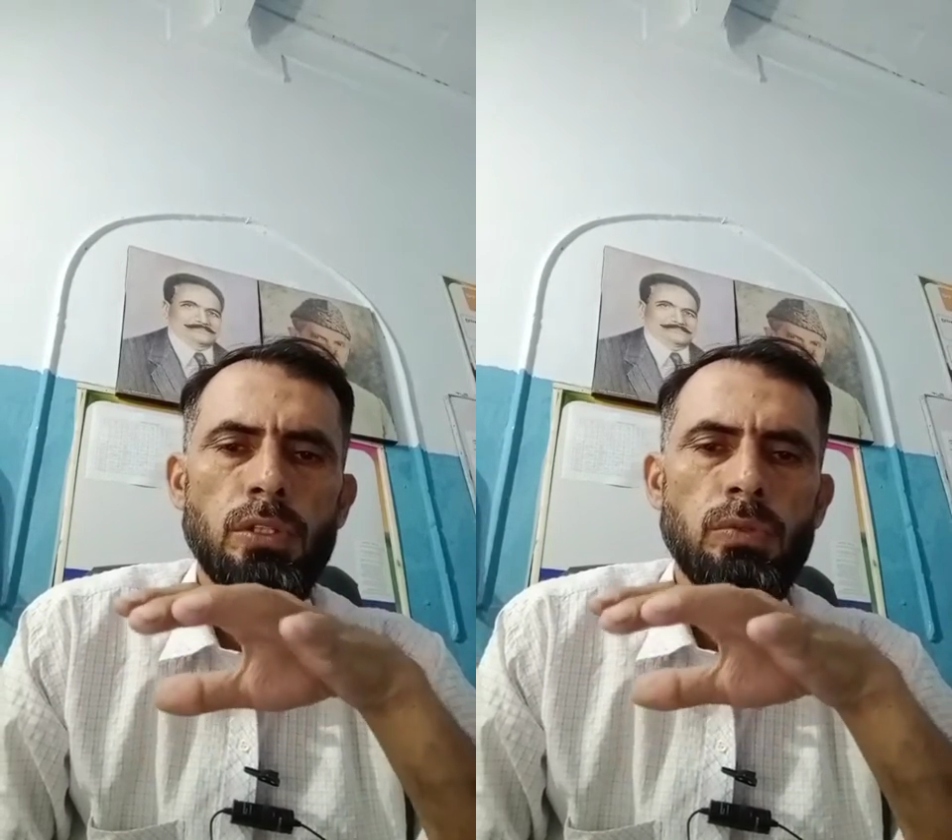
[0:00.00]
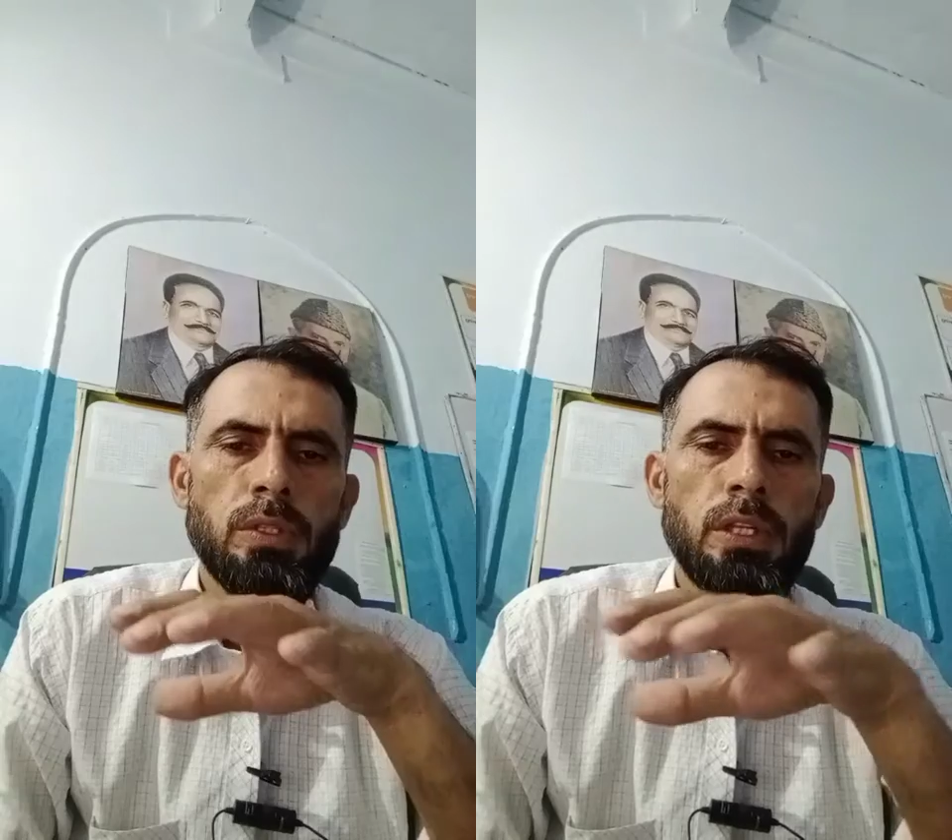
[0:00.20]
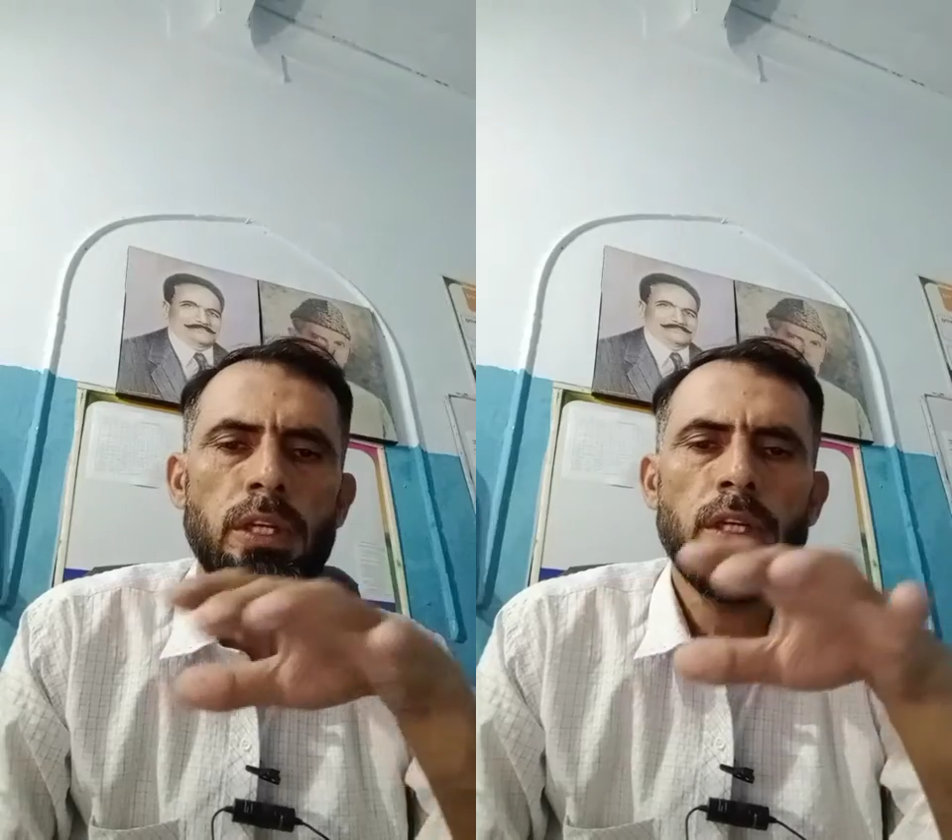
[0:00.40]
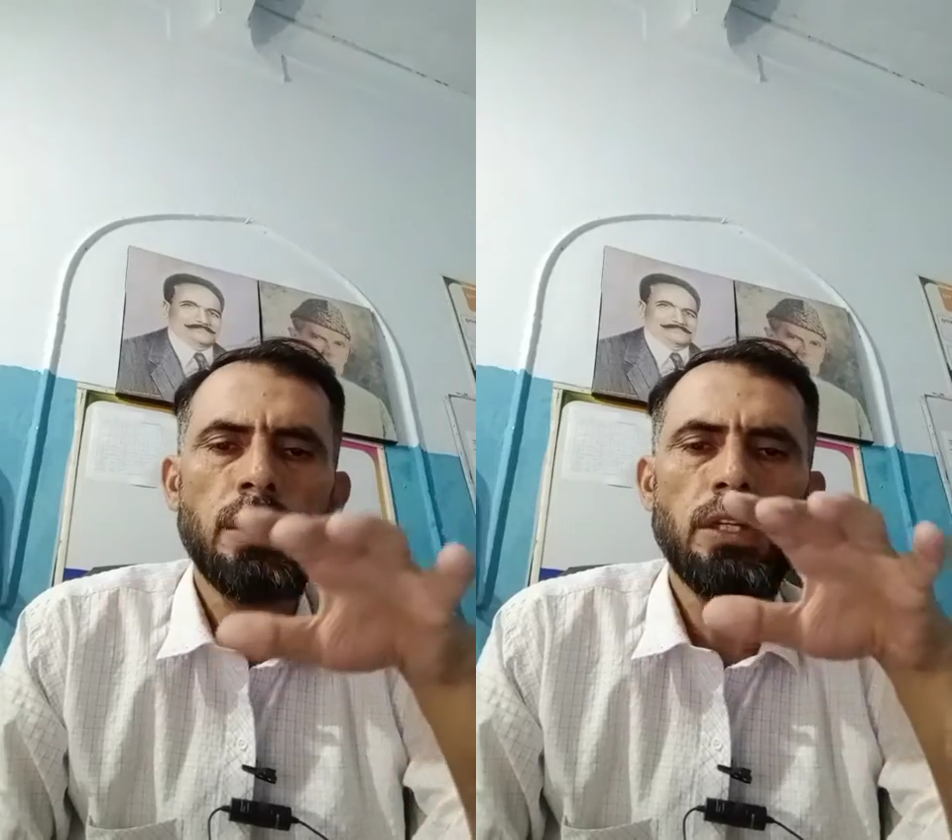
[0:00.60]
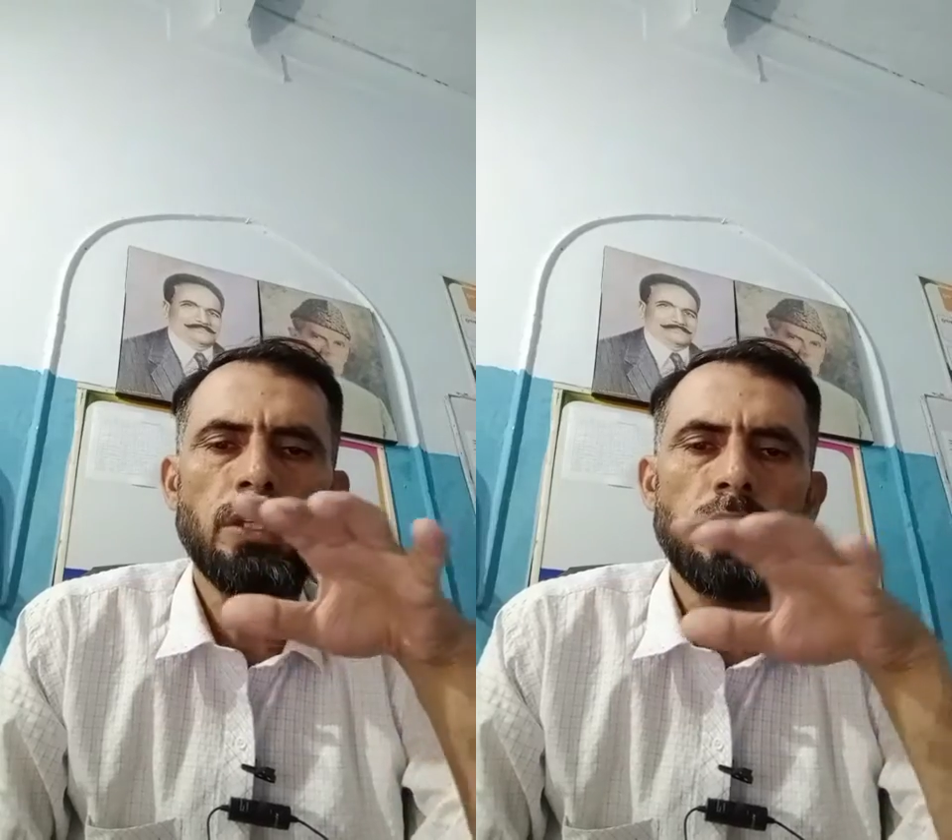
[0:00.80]
with
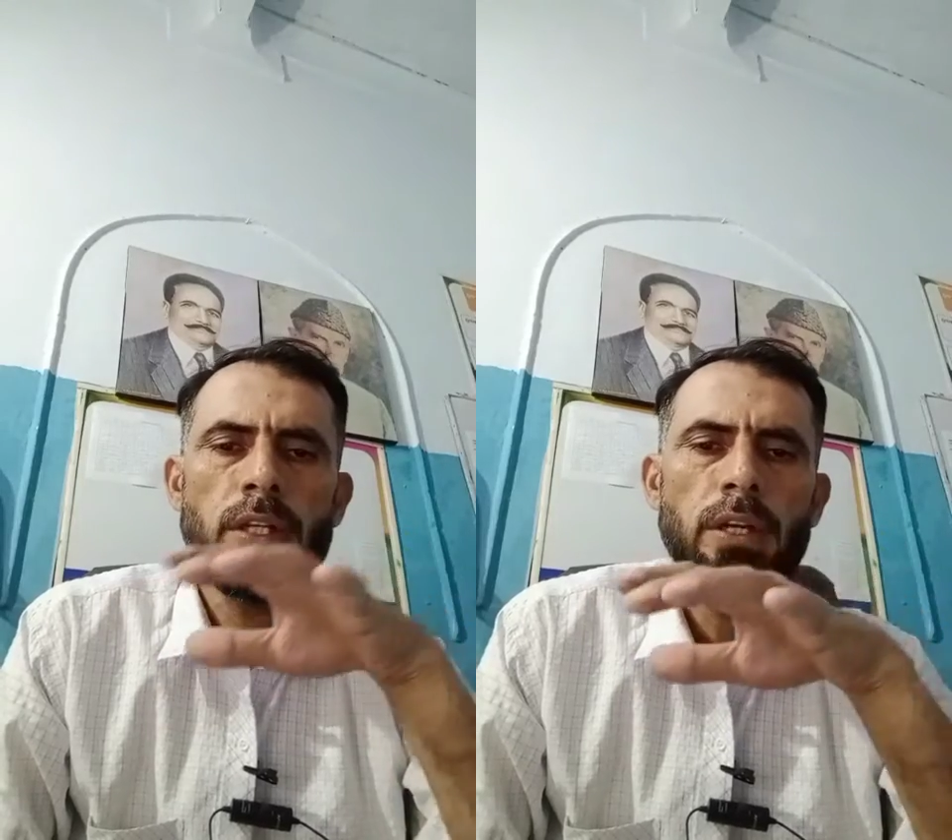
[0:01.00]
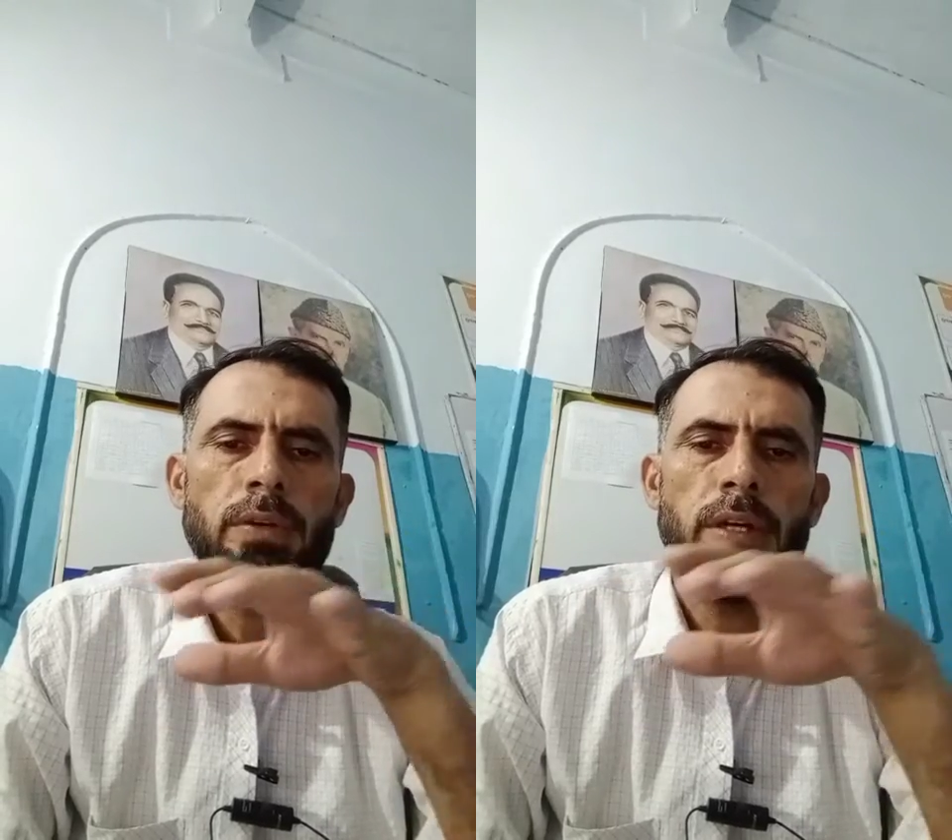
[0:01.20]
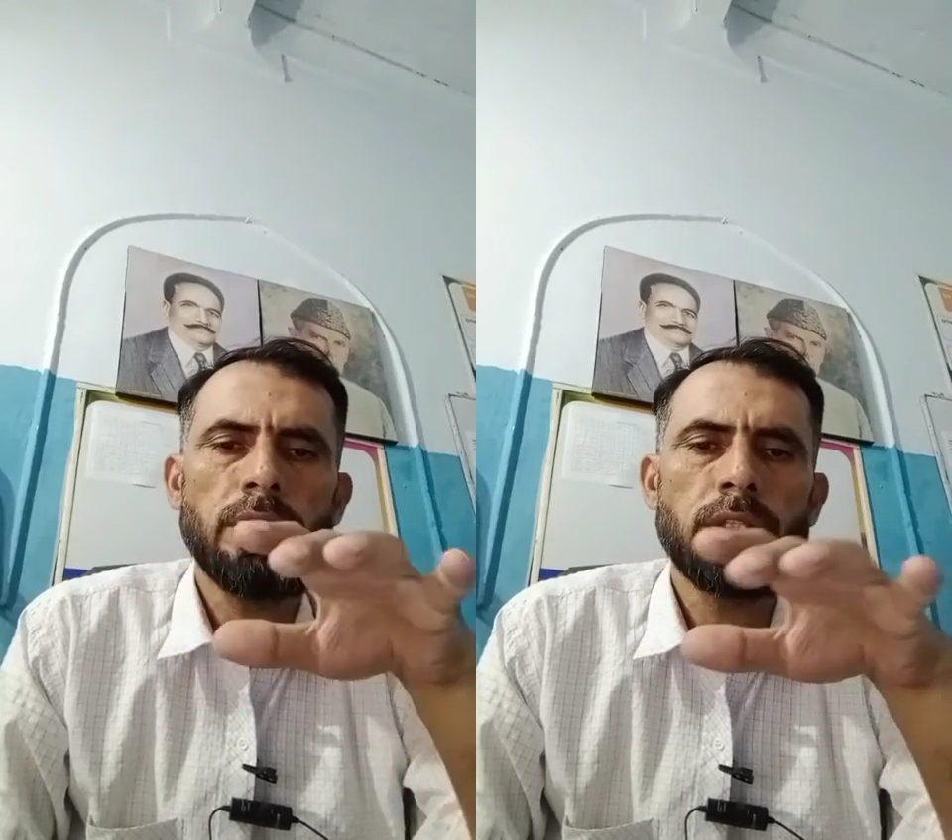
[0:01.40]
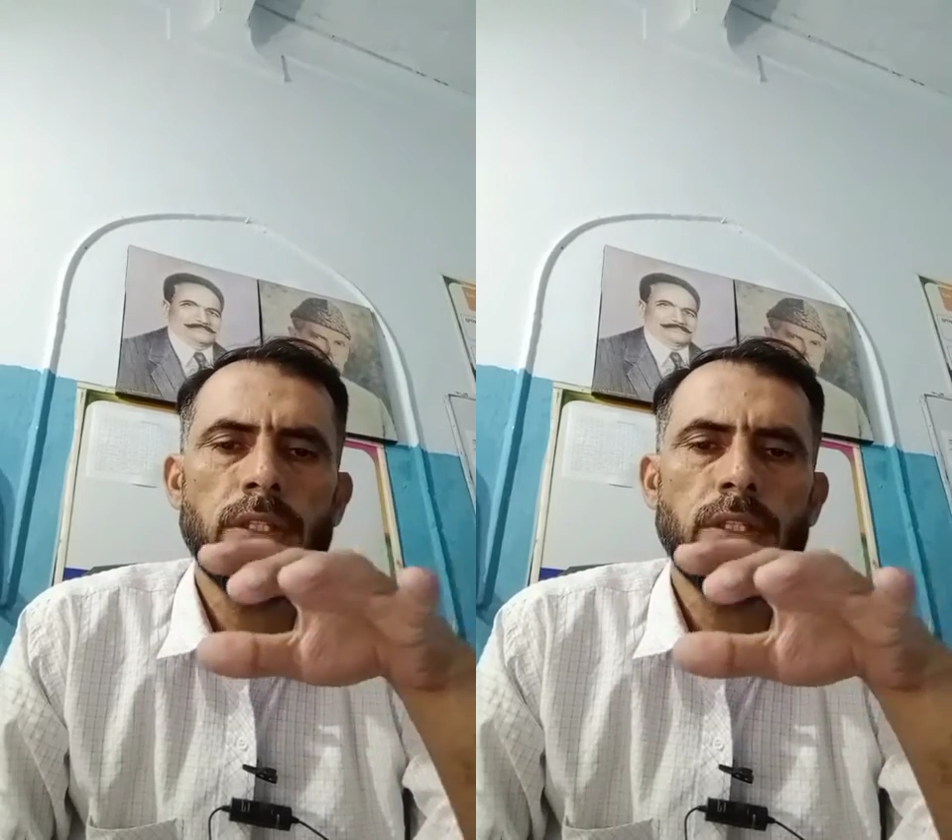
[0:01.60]
each and every lesson.